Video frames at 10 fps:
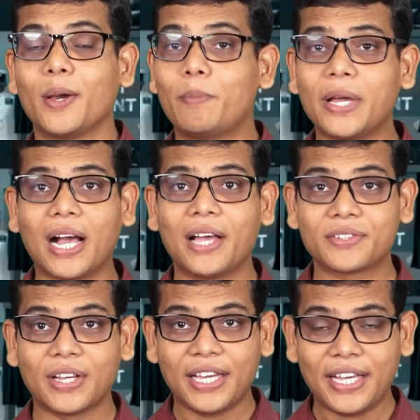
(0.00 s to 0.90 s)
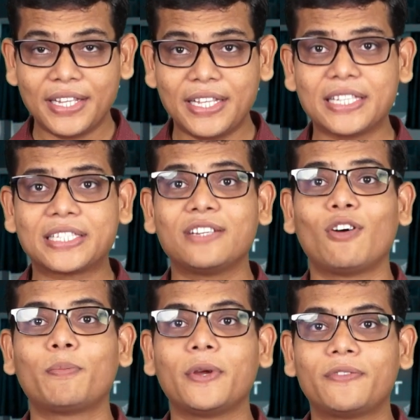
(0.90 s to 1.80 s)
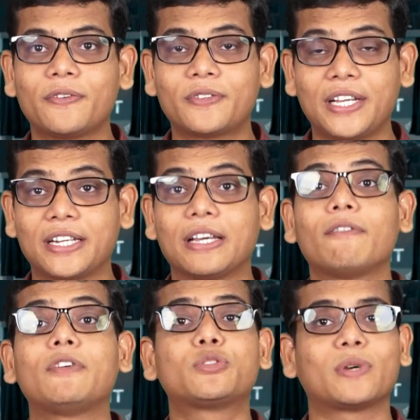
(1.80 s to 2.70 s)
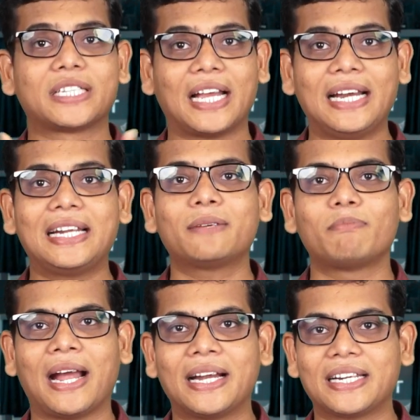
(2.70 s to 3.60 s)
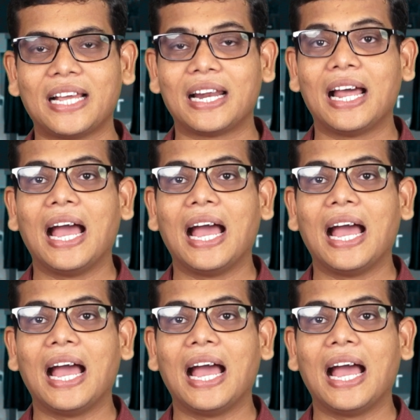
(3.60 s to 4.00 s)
because in this COP15 which was held at Montreal